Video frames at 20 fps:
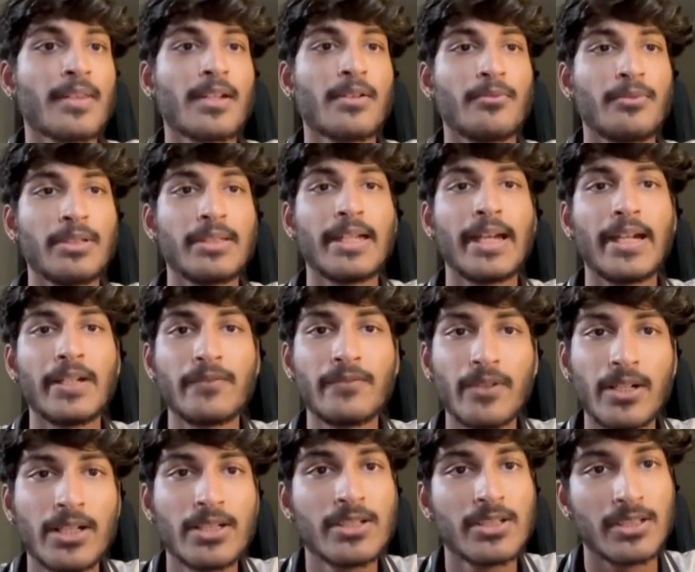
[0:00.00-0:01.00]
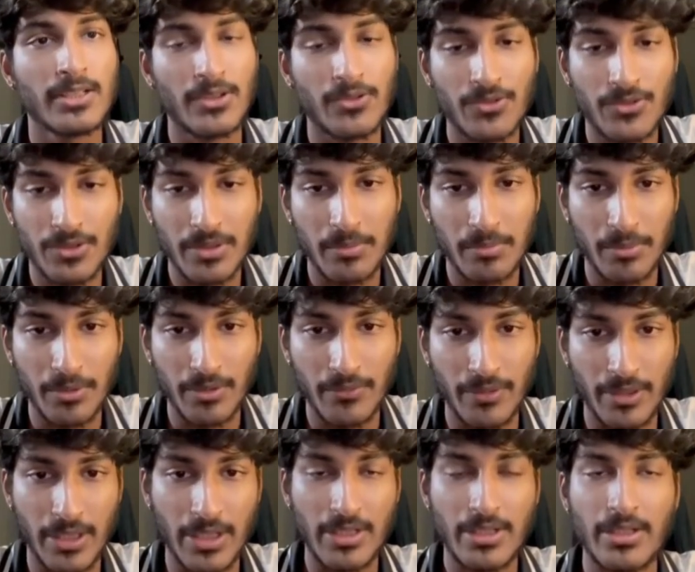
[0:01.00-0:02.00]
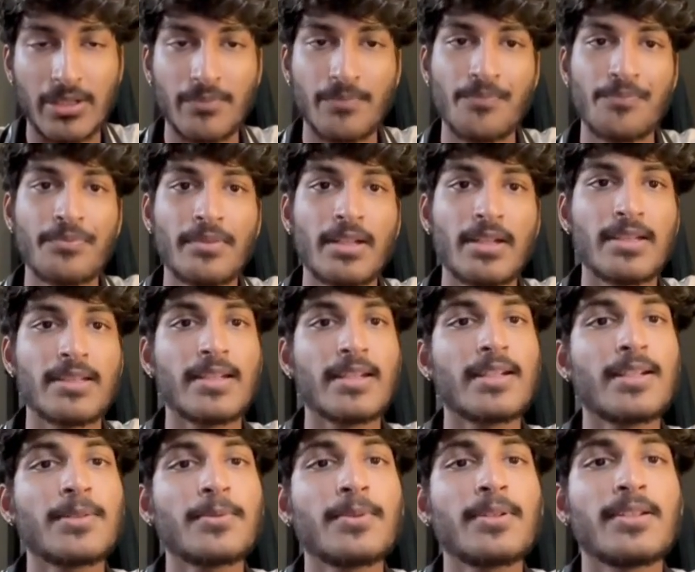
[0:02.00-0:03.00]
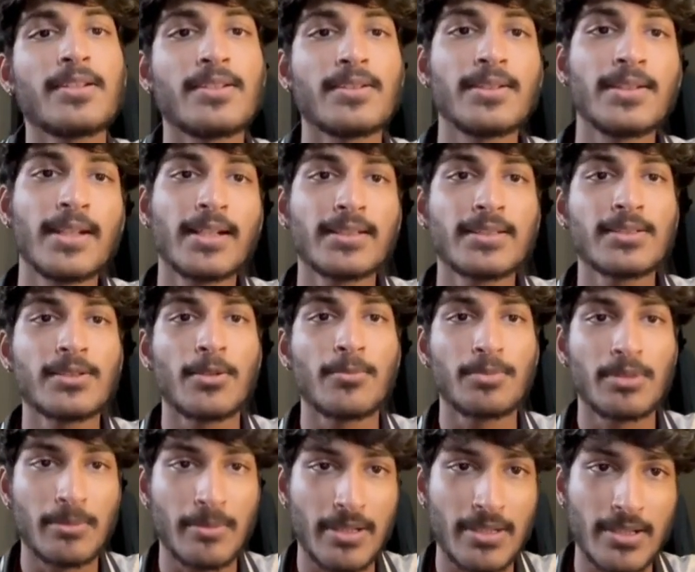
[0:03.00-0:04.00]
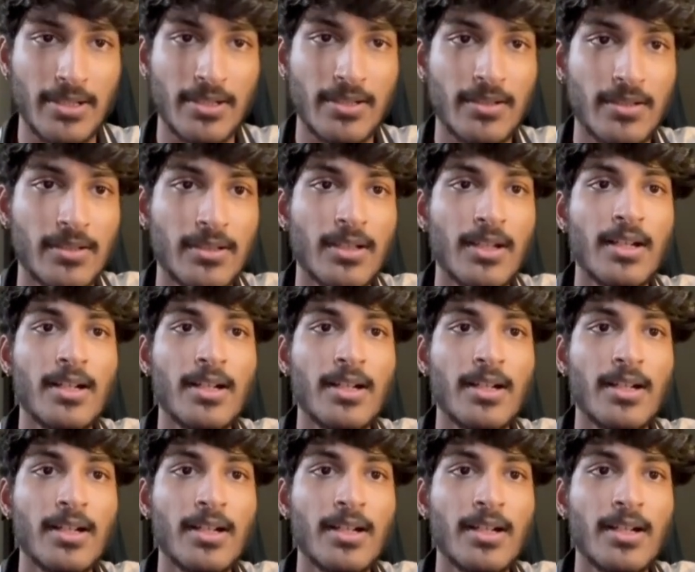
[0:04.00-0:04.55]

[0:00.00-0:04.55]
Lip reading: with advanced downstream purification. Second one is reactor optimization.